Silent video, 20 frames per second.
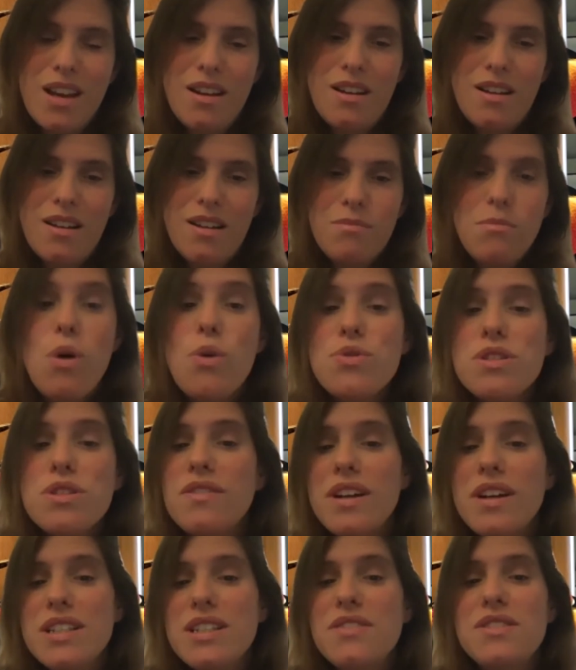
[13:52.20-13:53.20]
Most of
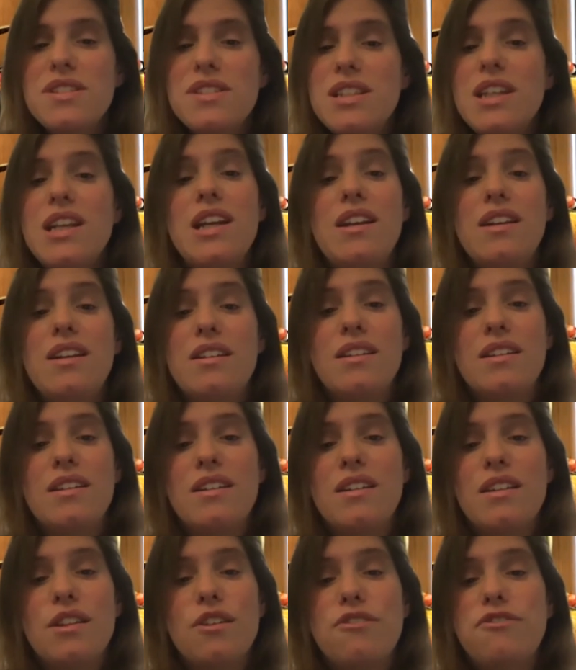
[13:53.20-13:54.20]
us have seen
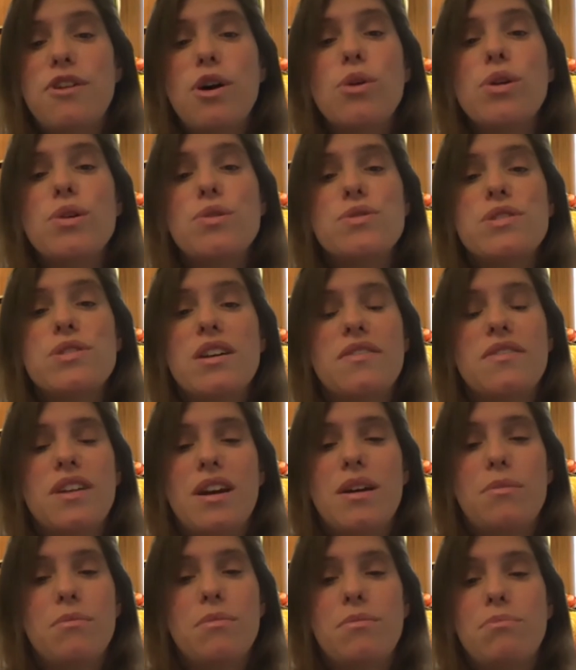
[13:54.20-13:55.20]
the photos of
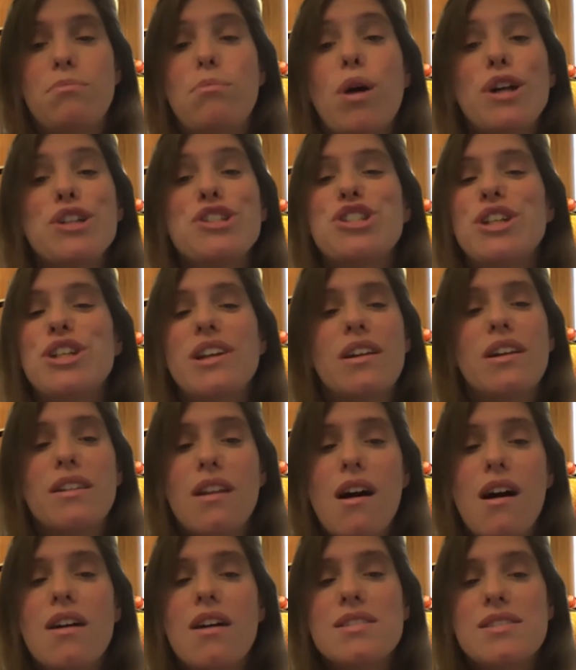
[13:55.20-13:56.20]
him marching
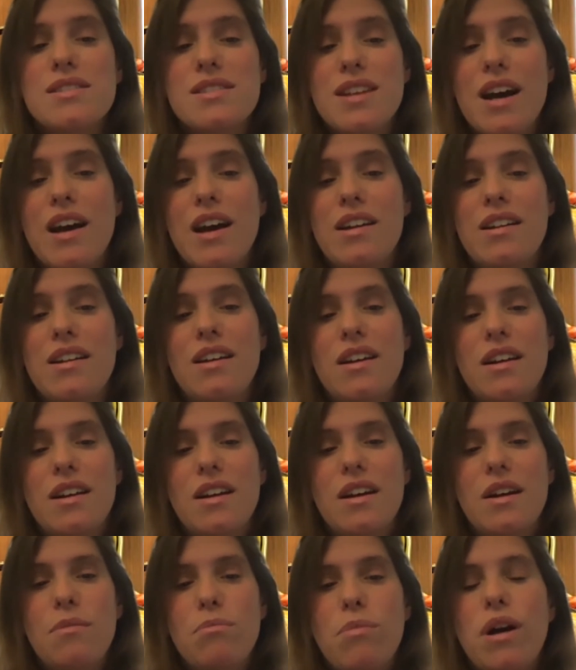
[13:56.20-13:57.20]
alongside
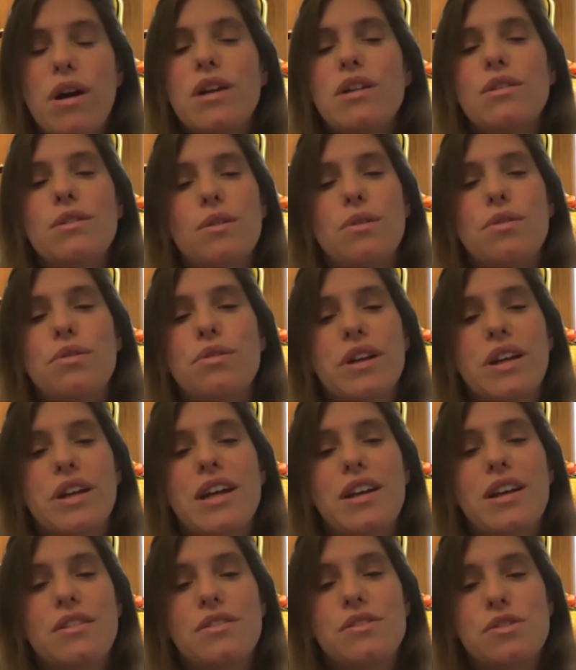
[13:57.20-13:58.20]
Martin Luther
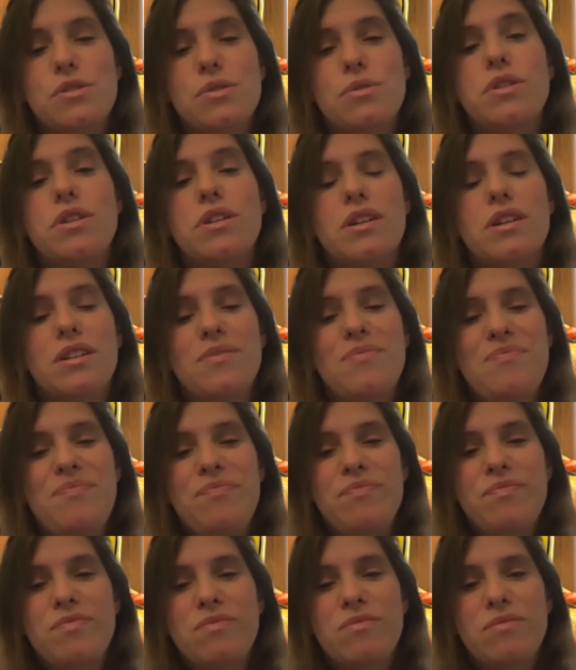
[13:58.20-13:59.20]
King Jr.
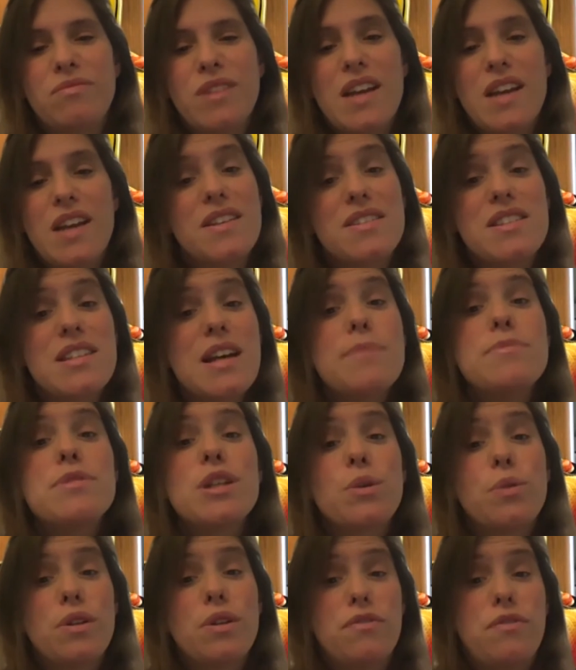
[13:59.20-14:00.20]
and the
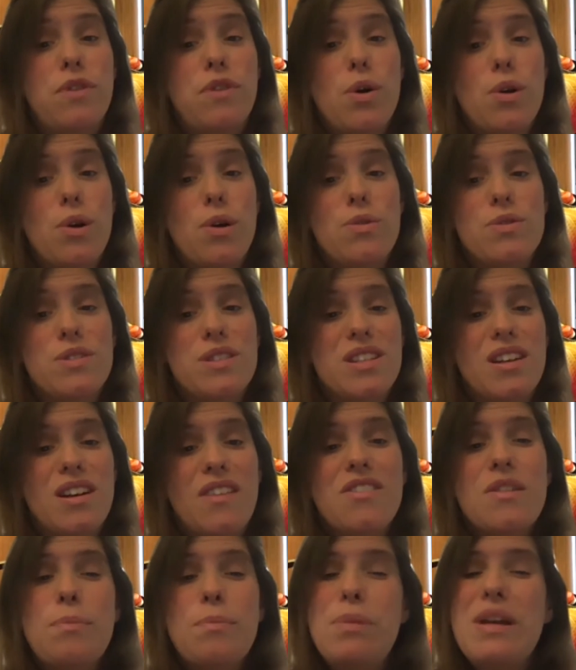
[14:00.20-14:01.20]
subsequent photos of
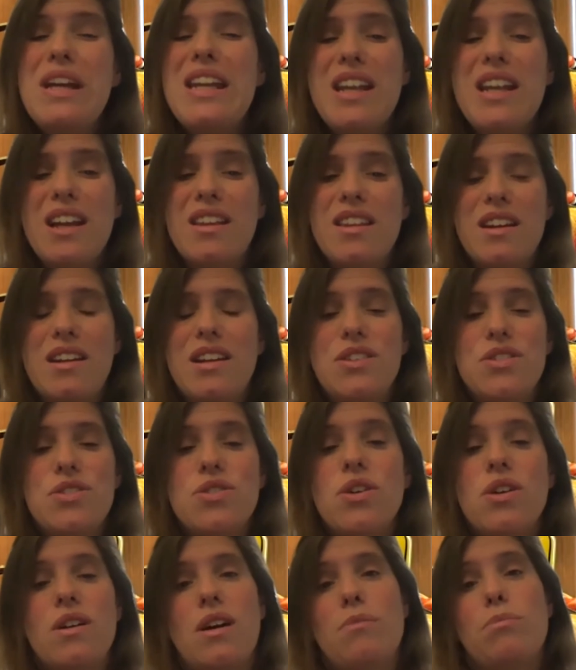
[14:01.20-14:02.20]
the beating that he
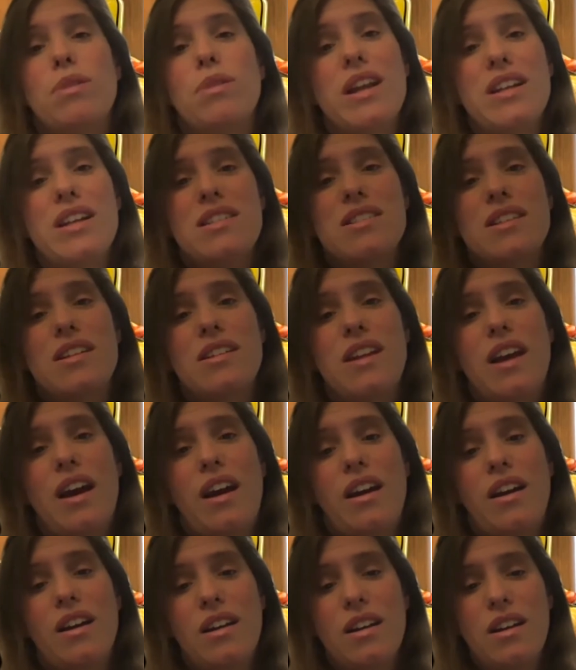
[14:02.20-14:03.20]
took on Bloody Sunday.
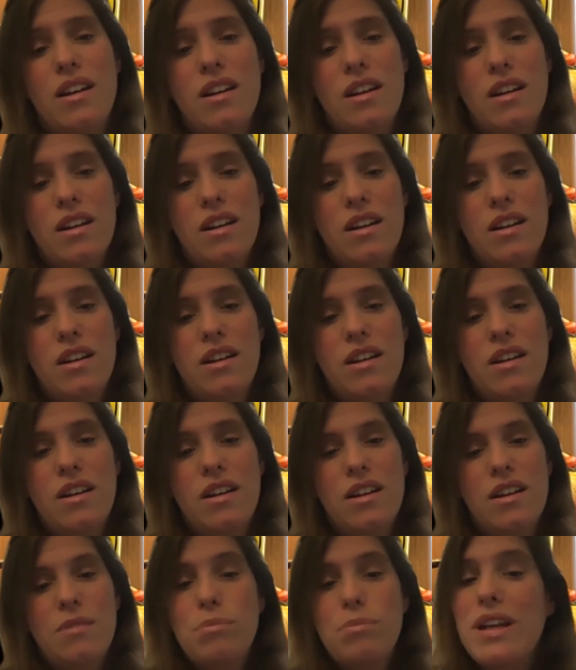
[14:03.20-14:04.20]

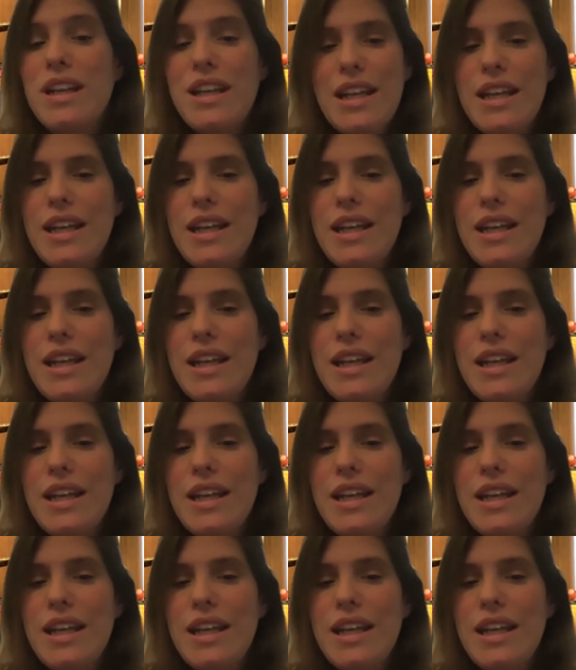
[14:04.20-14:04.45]
But he